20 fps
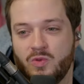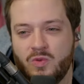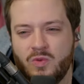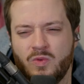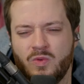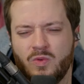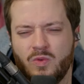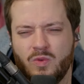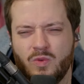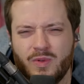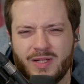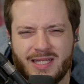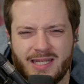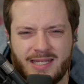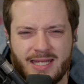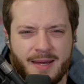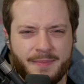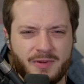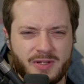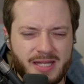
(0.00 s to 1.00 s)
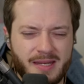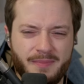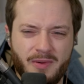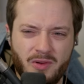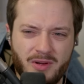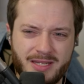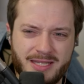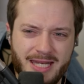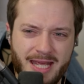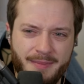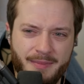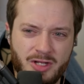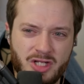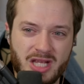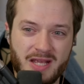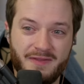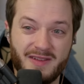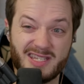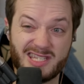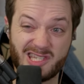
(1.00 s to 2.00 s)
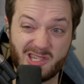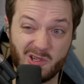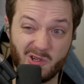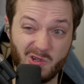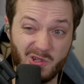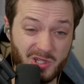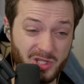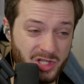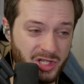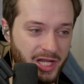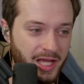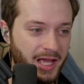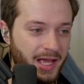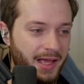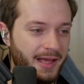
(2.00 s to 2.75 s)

was it ten percent bonus damage if it's surged?